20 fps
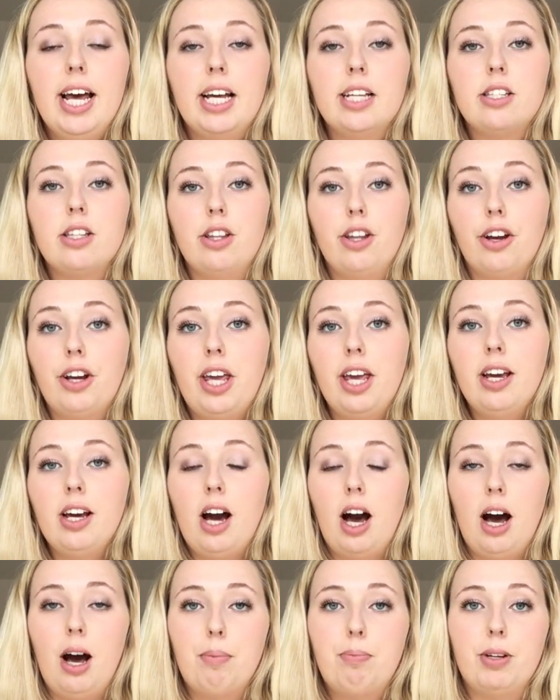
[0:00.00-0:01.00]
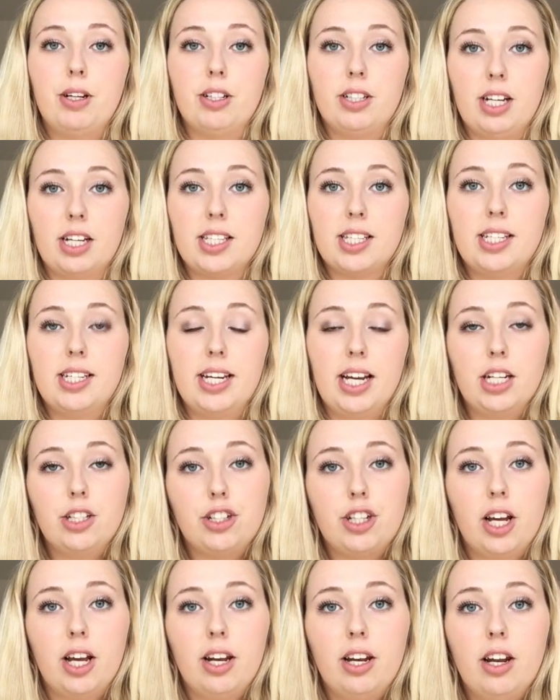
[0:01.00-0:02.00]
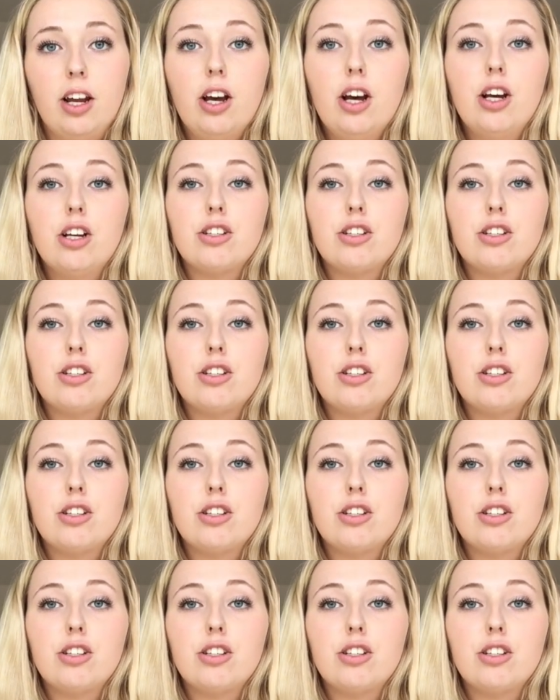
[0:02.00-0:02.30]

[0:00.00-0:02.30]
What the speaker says: is looking up your destination.